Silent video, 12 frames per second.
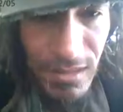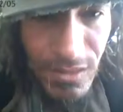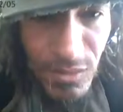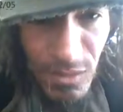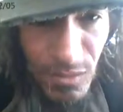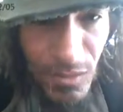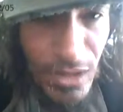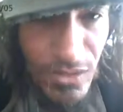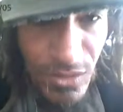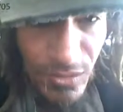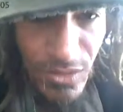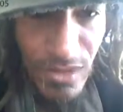those people
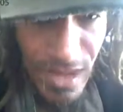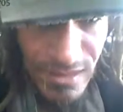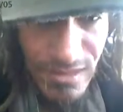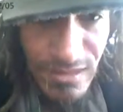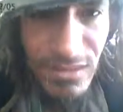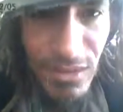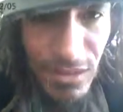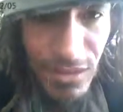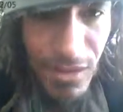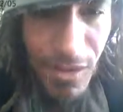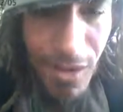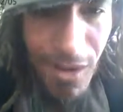watch over NASA,
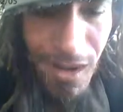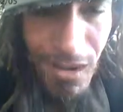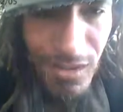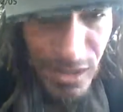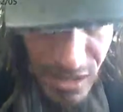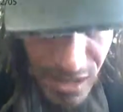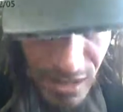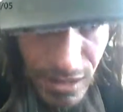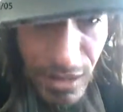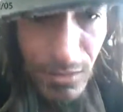the tech